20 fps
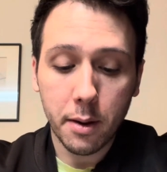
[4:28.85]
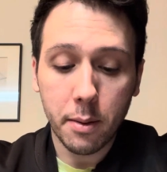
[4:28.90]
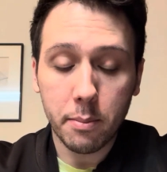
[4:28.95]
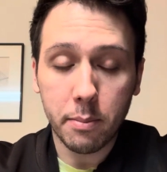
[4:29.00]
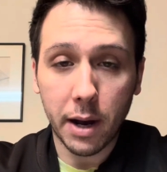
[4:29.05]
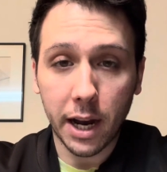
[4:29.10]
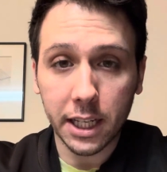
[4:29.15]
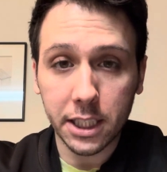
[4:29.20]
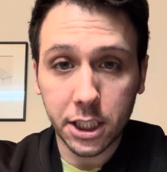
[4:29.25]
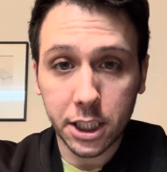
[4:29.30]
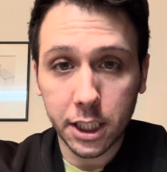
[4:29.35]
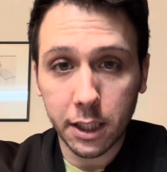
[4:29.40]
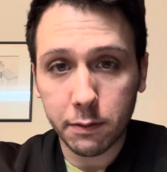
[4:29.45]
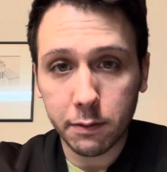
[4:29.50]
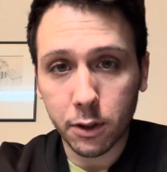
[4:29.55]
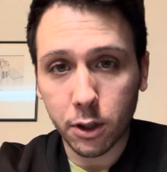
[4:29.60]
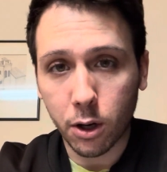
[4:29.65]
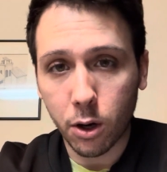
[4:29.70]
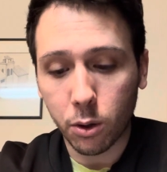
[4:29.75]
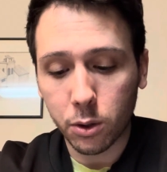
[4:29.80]
by chief
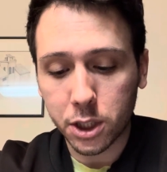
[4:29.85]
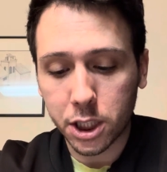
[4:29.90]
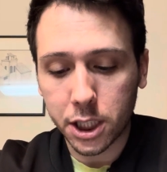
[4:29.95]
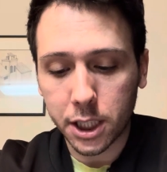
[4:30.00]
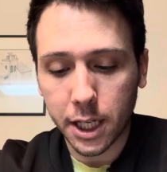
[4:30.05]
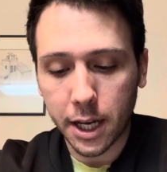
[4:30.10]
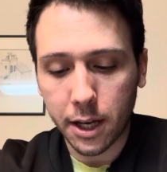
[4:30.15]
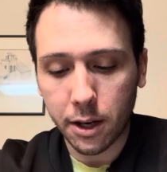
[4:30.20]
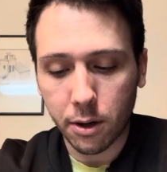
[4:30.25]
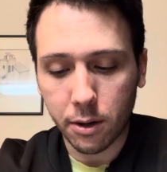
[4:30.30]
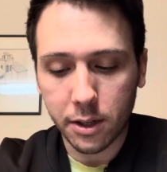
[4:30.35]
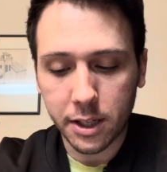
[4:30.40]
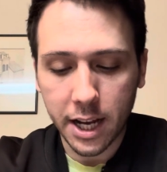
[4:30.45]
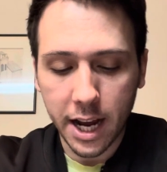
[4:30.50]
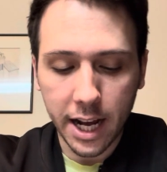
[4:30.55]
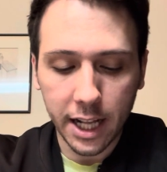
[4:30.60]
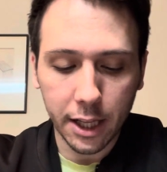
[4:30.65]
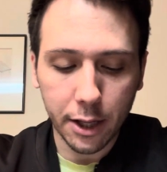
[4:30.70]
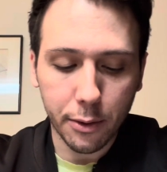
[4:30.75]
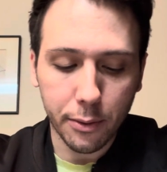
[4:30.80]
negotiator
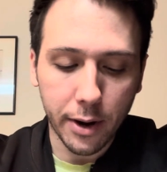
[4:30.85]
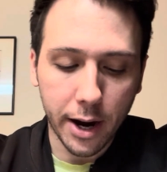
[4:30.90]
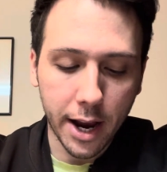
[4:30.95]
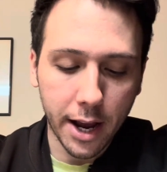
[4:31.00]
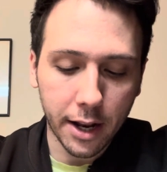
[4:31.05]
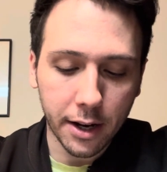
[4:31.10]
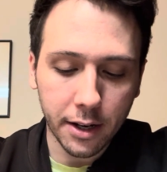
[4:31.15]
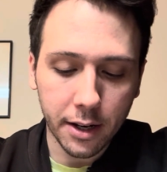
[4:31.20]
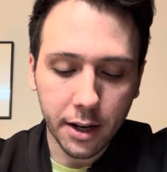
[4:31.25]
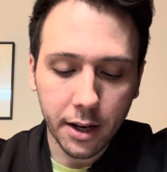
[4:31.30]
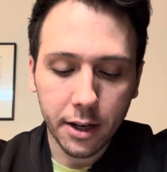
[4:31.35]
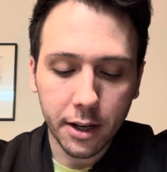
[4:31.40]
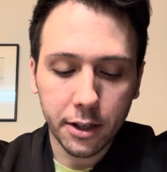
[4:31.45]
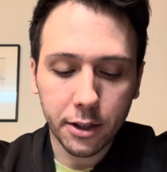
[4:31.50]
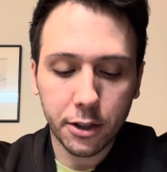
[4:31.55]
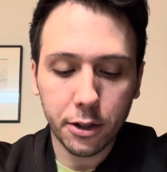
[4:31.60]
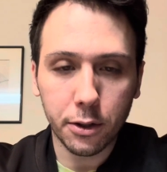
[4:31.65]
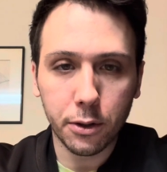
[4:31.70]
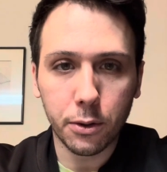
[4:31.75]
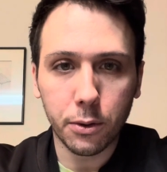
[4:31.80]
Talleyrand
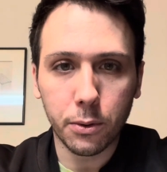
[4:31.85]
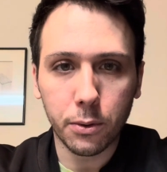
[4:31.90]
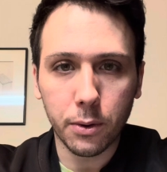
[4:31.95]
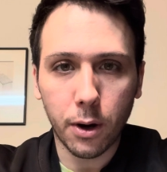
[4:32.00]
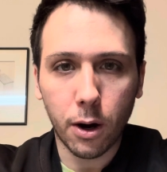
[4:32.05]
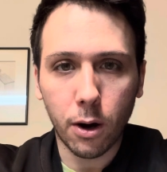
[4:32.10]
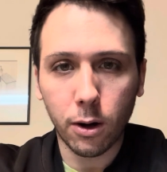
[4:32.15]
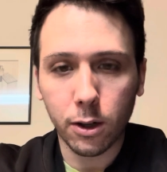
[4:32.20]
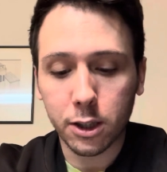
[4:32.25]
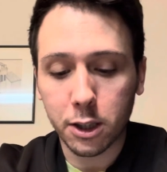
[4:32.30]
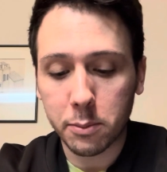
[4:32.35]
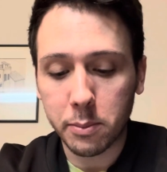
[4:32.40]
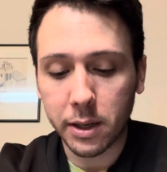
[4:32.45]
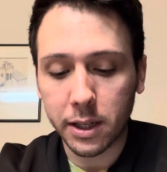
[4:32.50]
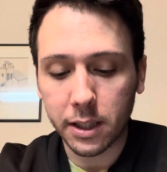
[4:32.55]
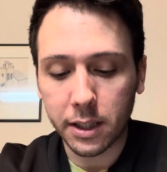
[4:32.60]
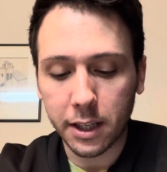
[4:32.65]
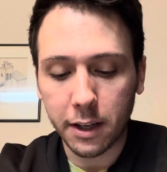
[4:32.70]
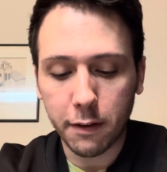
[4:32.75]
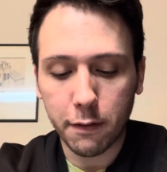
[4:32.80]
to
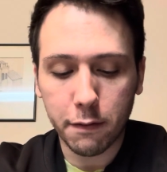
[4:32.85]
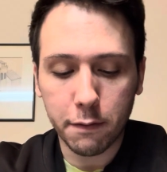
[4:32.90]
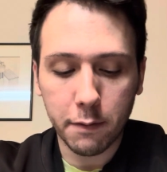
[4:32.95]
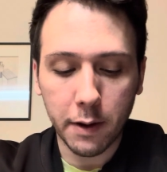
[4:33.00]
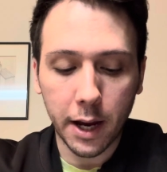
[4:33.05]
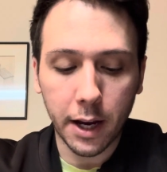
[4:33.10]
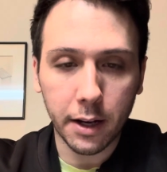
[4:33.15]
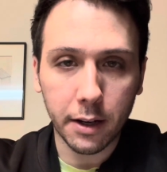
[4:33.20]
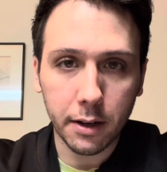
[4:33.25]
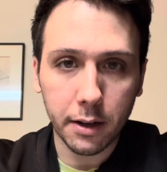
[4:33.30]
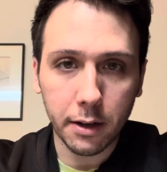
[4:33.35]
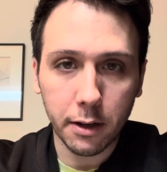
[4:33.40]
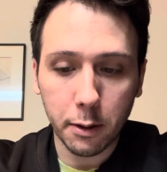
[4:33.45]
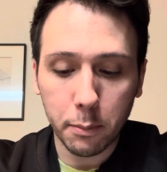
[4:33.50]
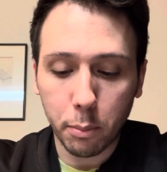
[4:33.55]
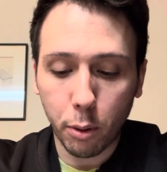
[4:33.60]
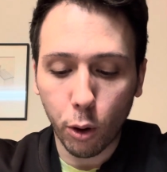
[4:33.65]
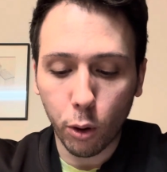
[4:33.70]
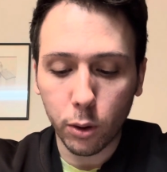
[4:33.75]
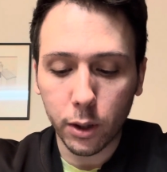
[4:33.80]
ultimately feint
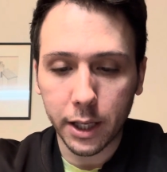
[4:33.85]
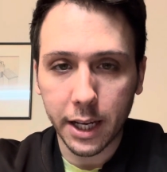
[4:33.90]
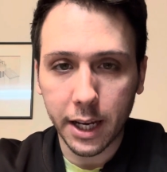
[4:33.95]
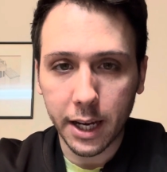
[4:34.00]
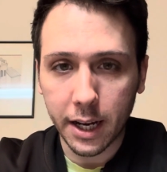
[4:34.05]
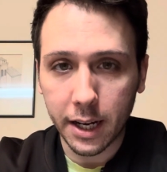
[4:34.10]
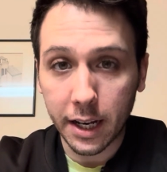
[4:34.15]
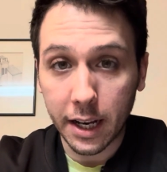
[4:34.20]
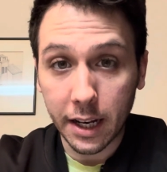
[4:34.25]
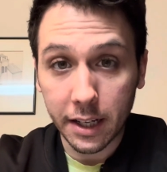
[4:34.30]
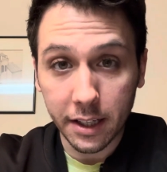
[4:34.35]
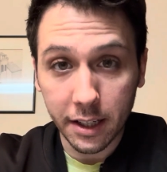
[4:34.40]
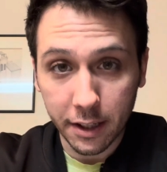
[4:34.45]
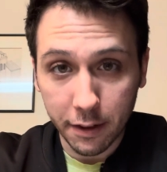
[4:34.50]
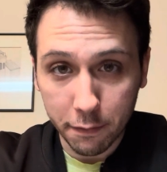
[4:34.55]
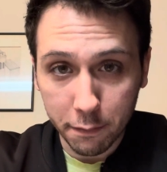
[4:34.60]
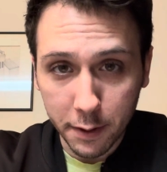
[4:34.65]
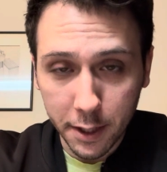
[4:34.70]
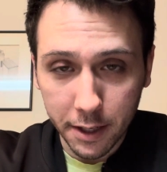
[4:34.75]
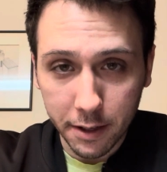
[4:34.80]
Napoleon into
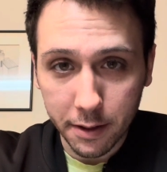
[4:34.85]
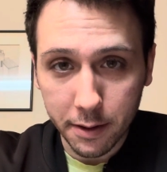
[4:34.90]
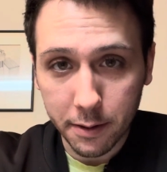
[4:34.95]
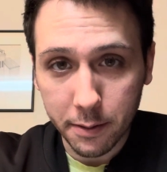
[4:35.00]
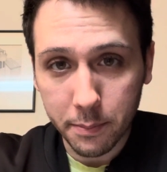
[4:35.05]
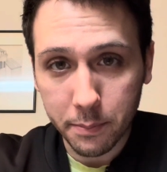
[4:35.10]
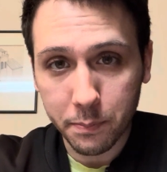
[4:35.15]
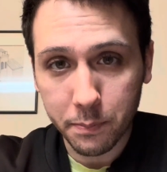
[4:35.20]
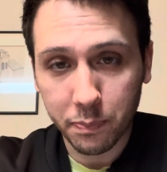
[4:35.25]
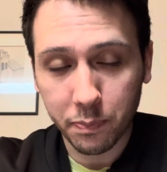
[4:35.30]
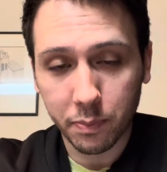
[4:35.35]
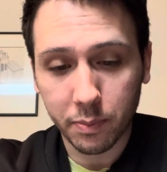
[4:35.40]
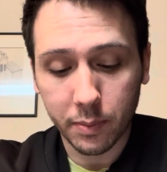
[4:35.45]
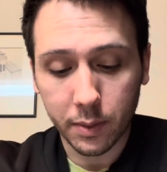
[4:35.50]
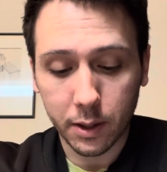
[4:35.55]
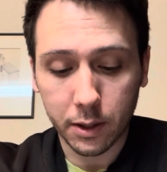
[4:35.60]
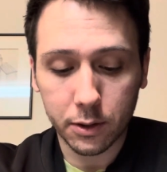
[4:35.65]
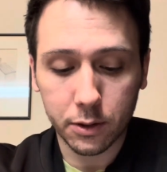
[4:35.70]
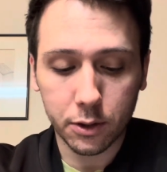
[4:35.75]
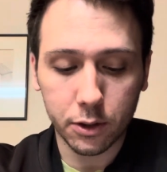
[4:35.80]
defeat.
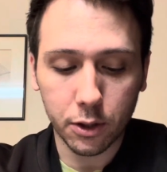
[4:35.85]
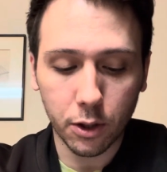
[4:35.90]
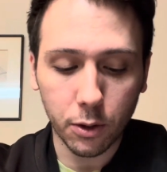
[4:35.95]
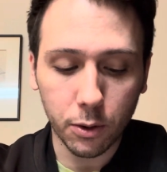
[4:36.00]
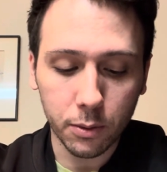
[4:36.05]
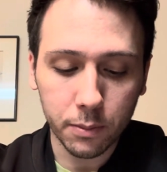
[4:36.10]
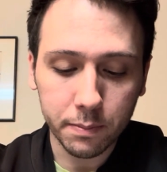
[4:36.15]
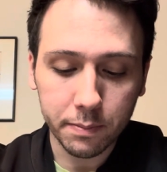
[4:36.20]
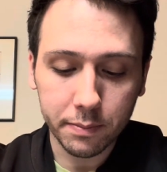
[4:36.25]
So